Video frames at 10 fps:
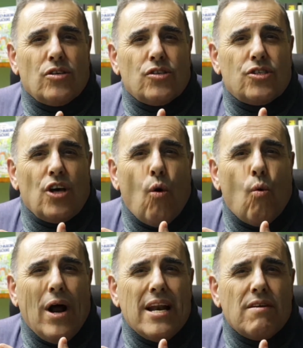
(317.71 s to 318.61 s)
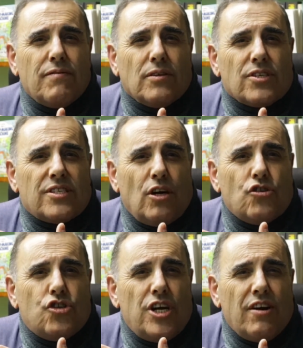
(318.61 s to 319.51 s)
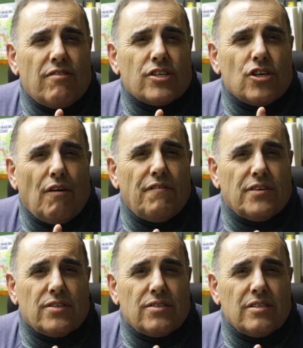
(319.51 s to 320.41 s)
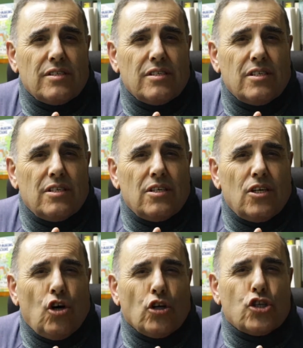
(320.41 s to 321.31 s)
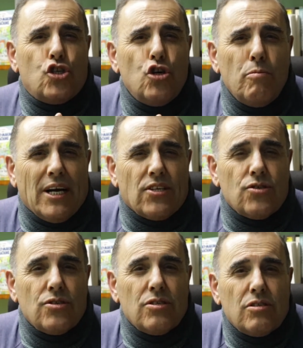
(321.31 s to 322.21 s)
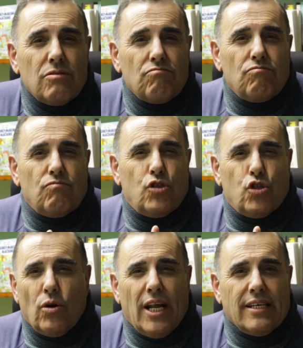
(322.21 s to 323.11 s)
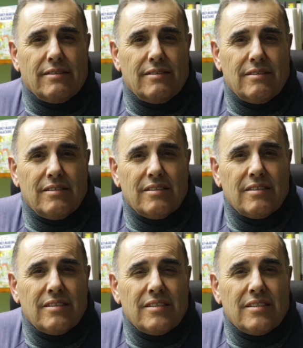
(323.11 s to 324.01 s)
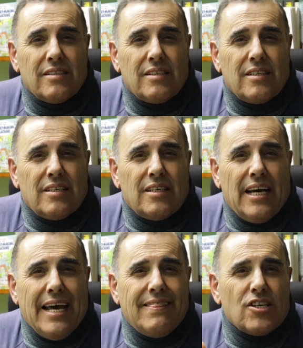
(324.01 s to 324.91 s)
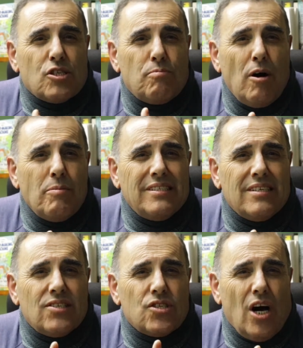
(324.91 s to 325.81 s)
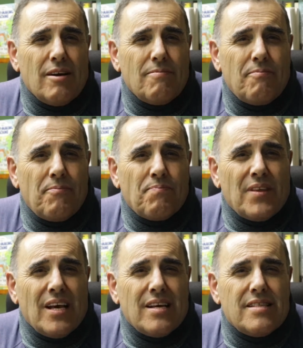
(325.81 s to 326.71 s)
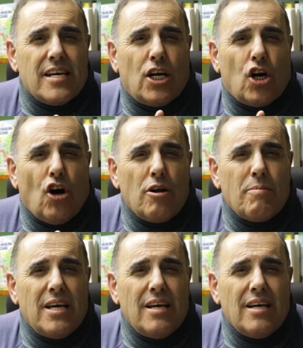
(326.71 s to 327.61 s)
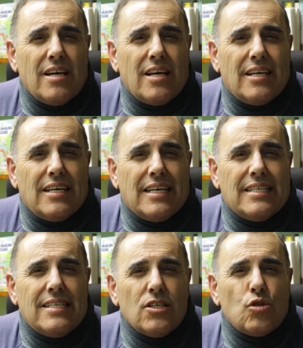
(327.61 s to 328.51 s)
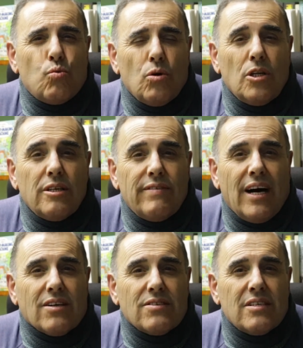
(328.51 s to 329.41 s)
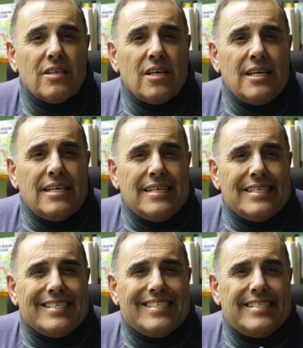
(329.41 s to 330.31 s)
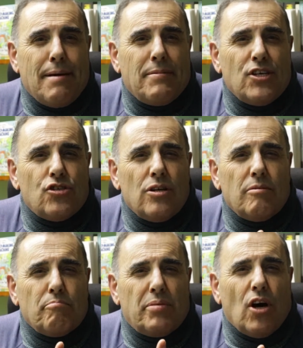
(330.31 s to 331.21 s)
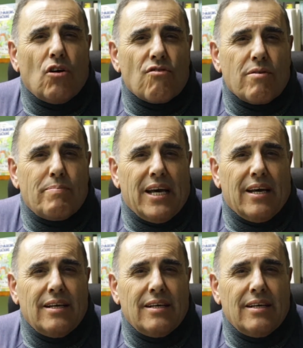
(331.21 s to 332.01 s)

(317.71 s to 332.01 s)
so wonderful, so generous offers are too much, too late. At this moment in time, the economy in this world of ours is damaged beyond repair.